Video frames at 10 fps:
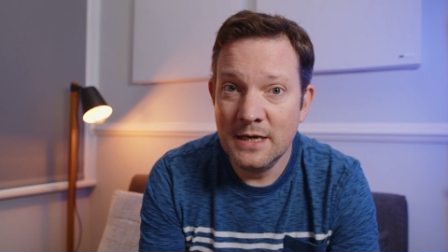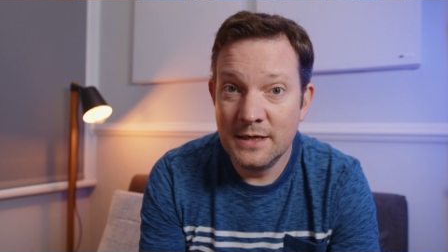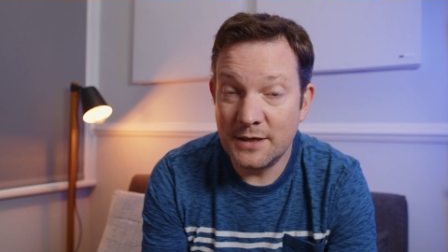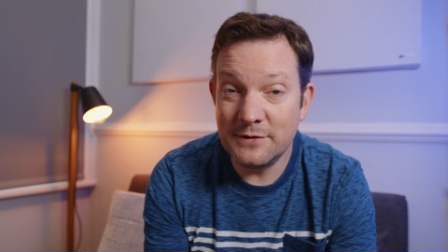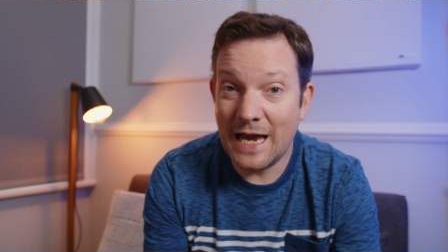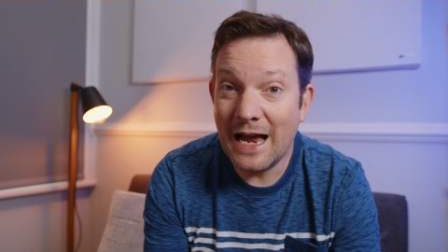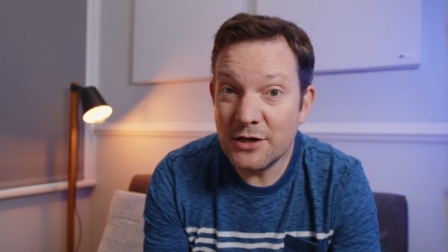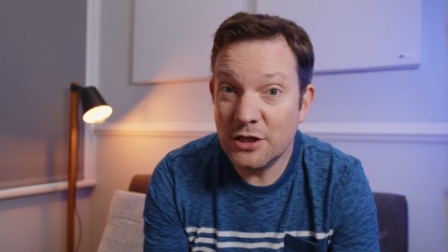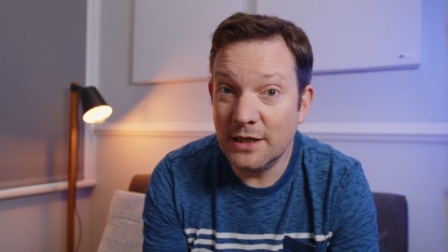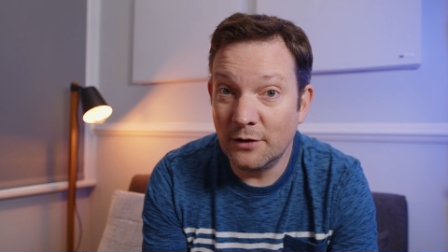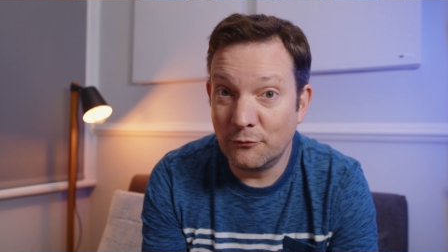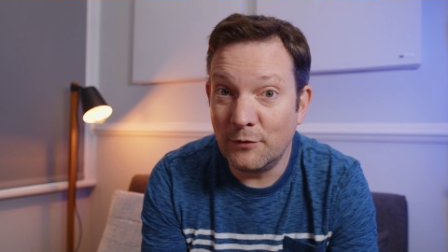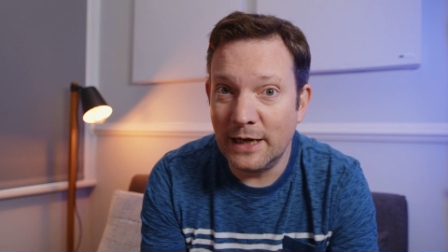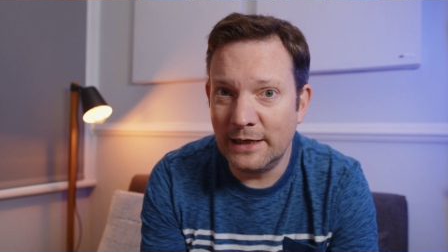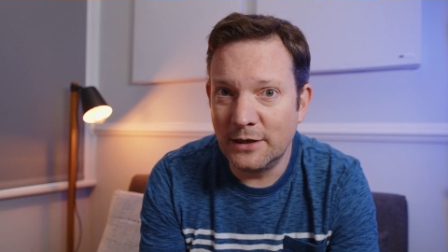So it's actually a
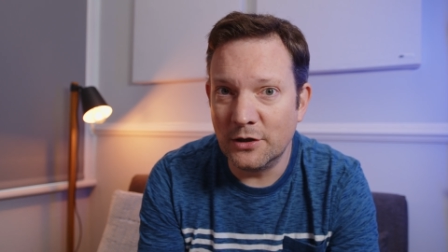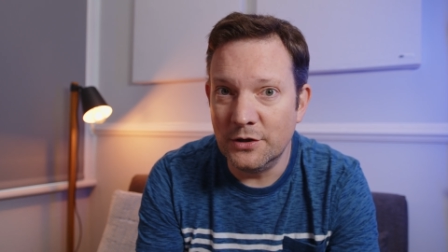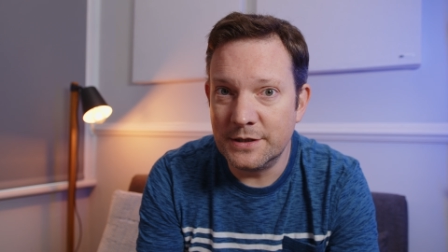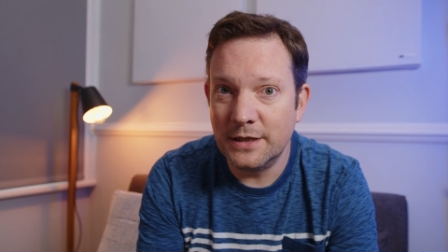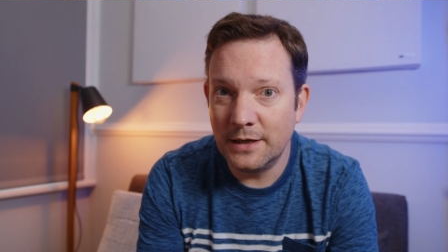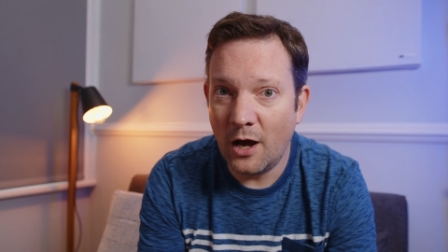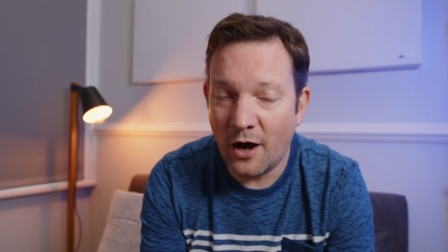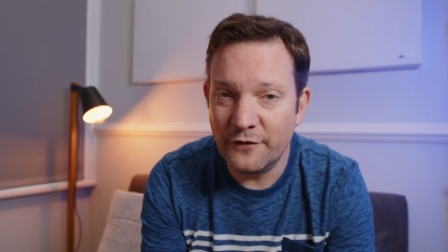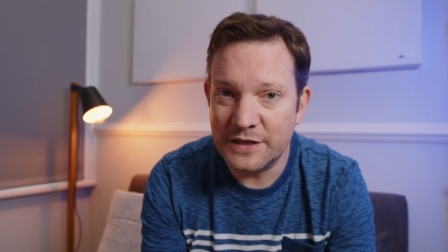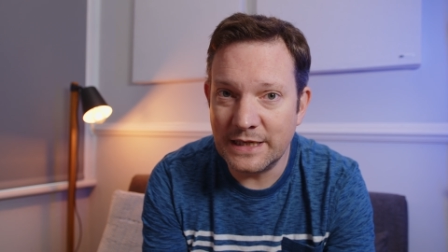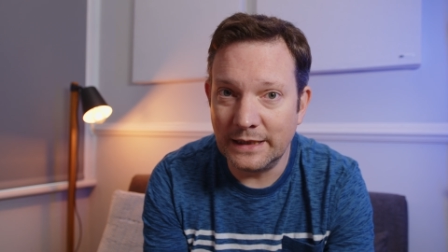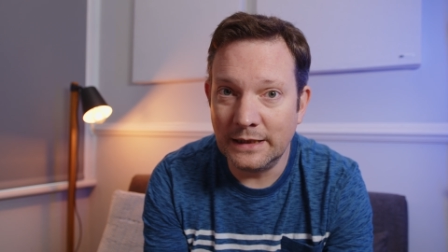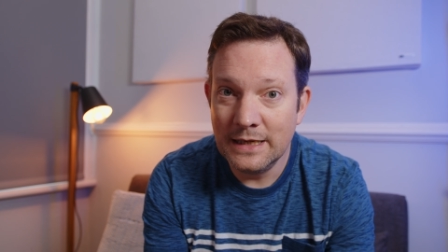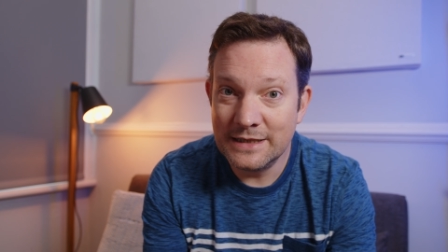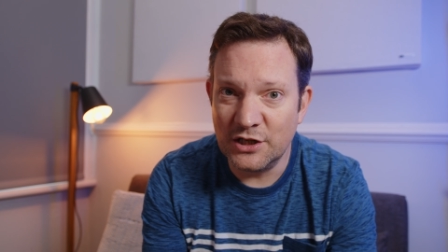really good harvesting
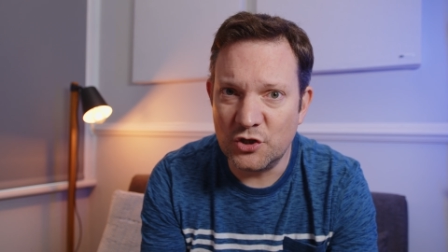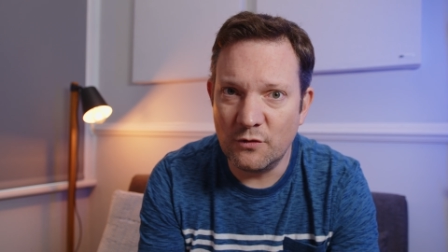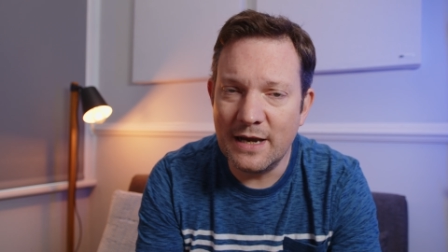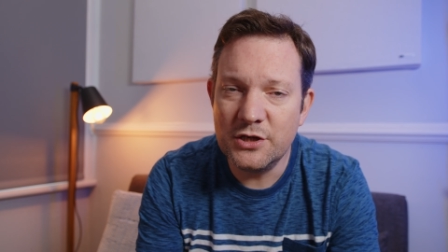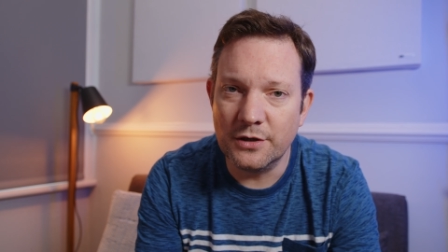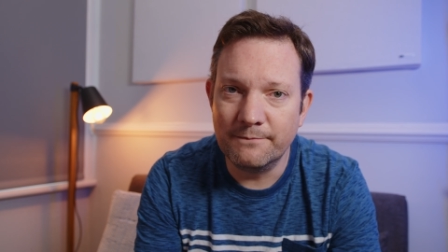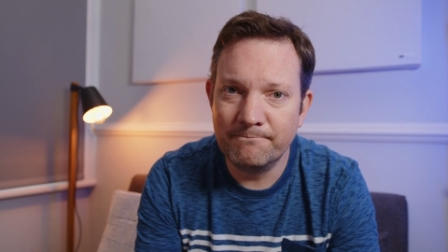situation.